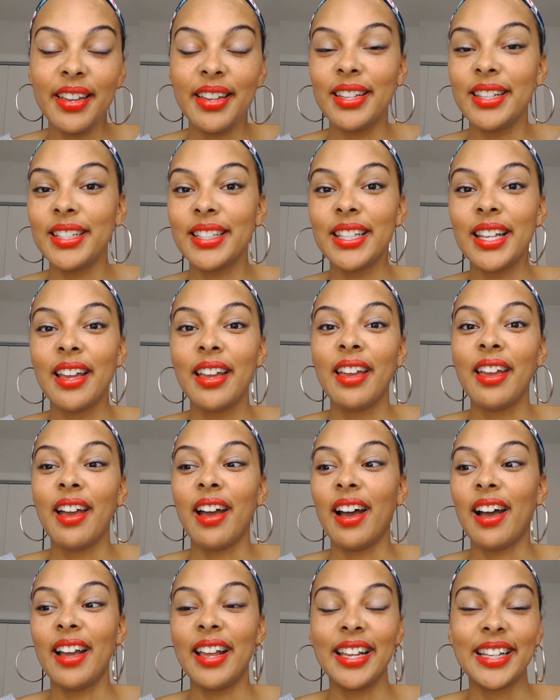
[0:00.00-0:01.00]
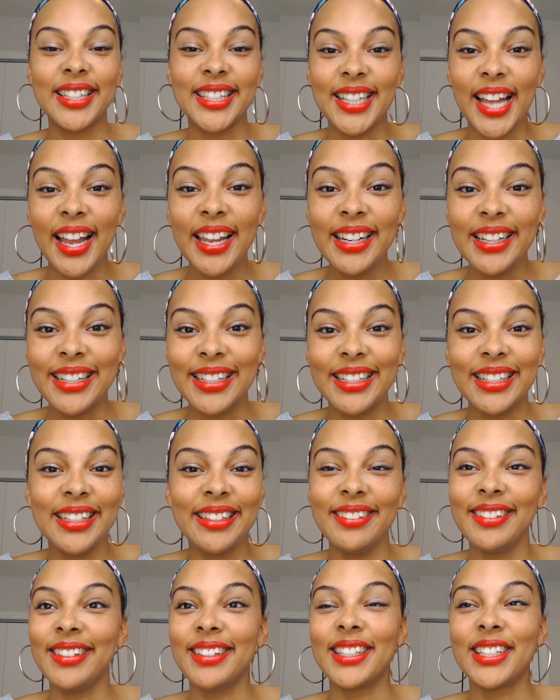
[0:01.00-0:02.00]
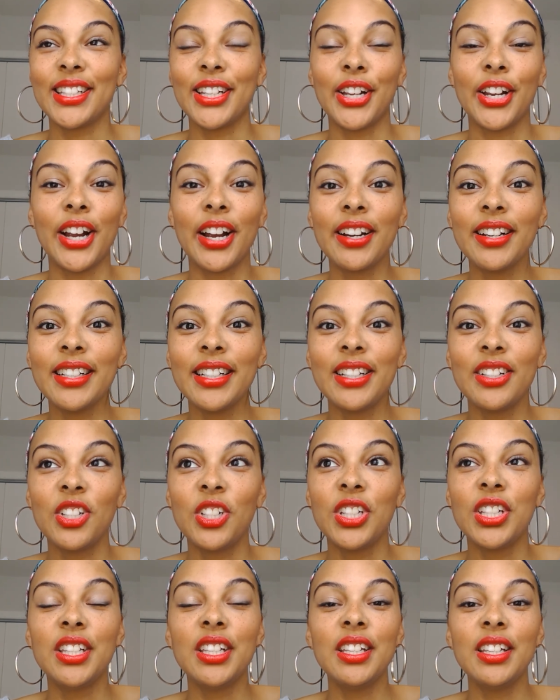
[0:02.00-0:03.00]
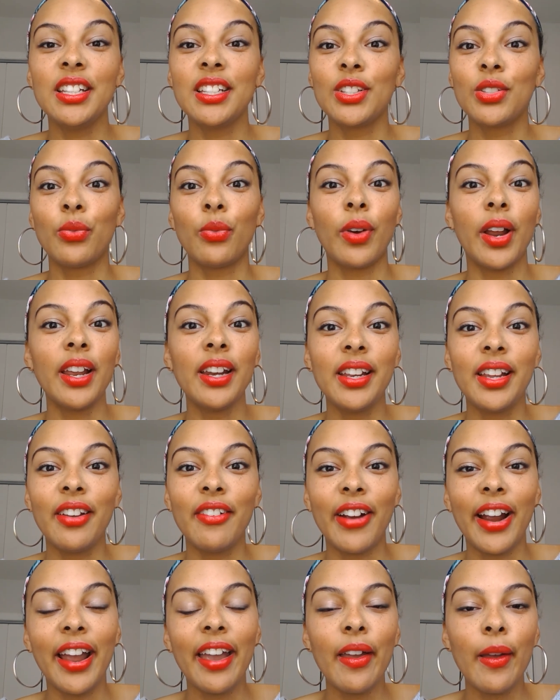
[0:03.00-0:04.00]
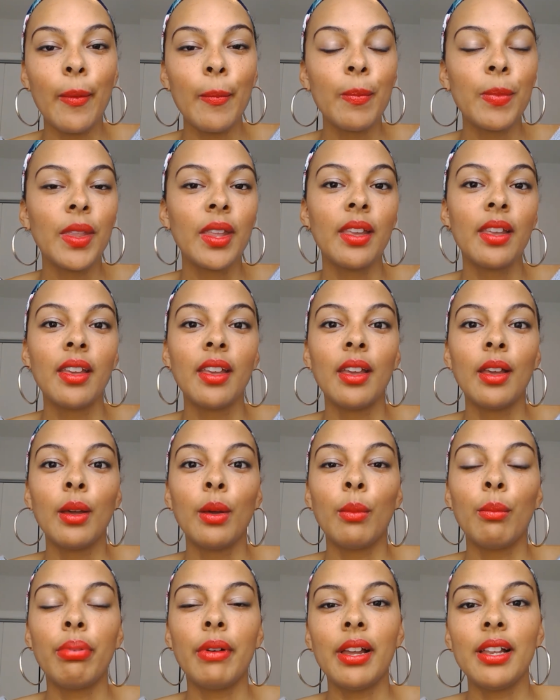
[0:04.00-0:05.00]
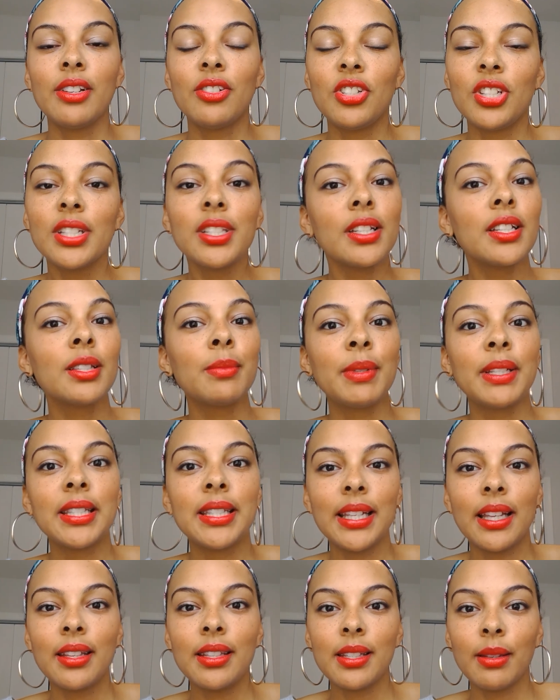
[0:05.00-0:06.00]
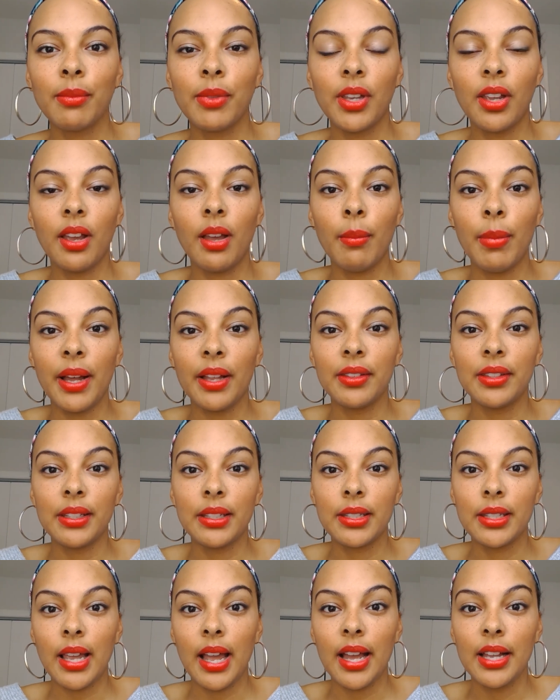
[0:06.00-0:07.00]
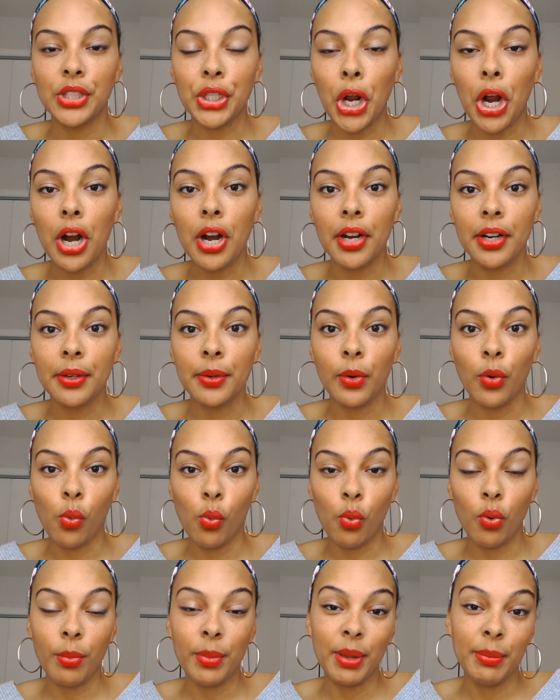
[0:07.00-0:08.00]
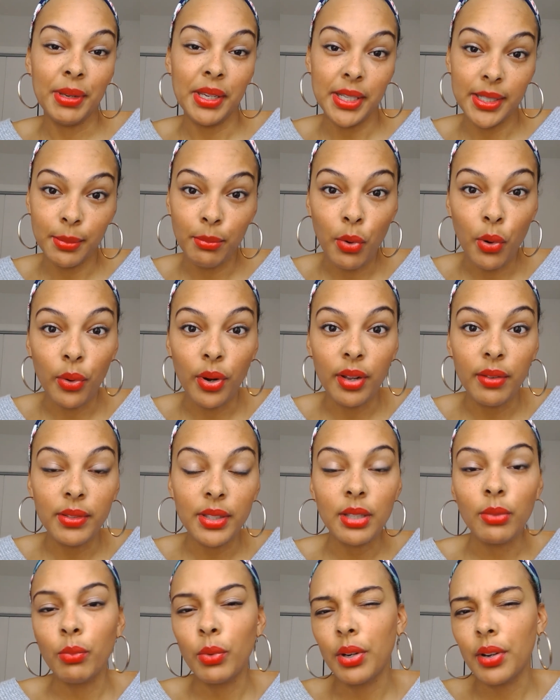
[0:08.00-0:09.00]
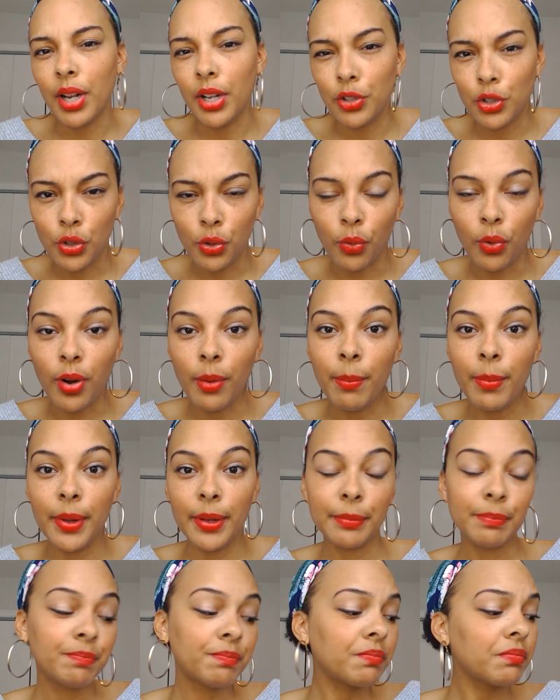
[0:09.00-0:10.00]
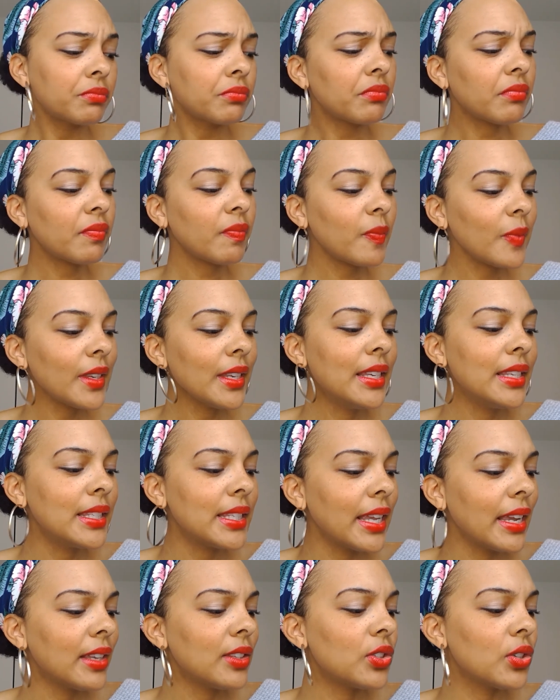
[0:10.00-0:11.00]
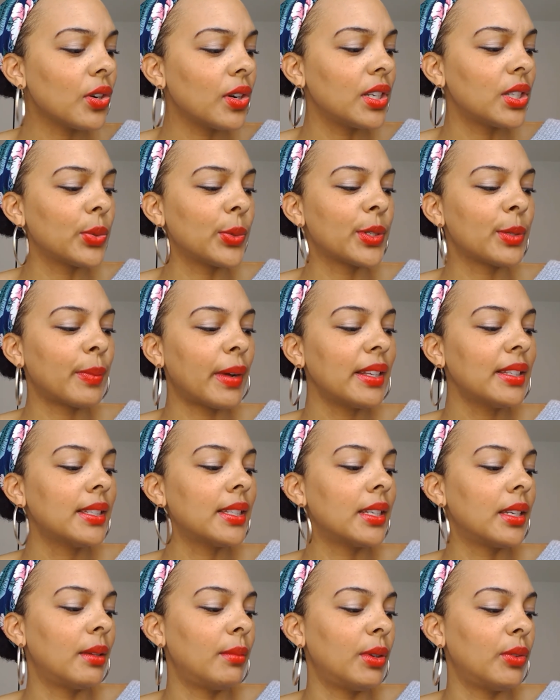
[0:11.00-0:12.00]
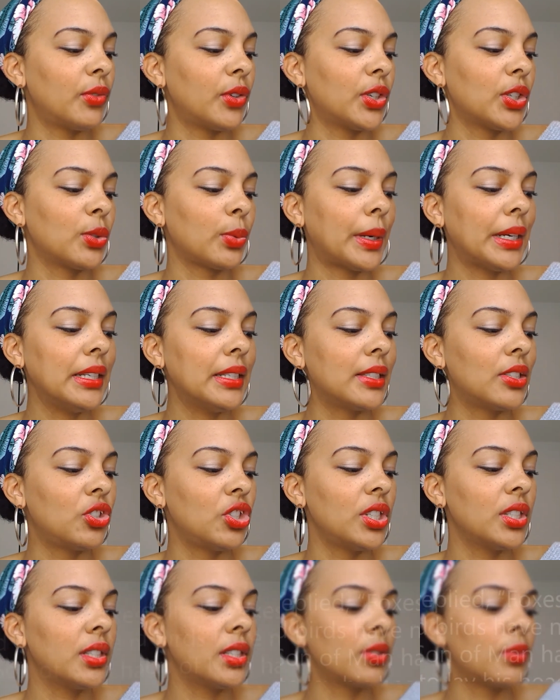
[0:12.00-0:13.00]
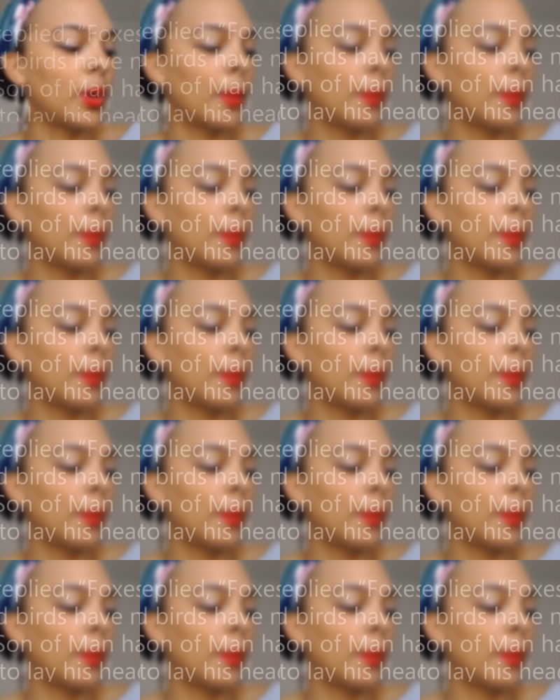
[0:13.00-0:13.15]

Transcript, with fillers: is uh, excited, he is encouraged, he is ready, right? But Jesus must sense something about this guy's heart or maybe his motives, and we're not sure. But his answer, his response to him in verse 20 is Jesus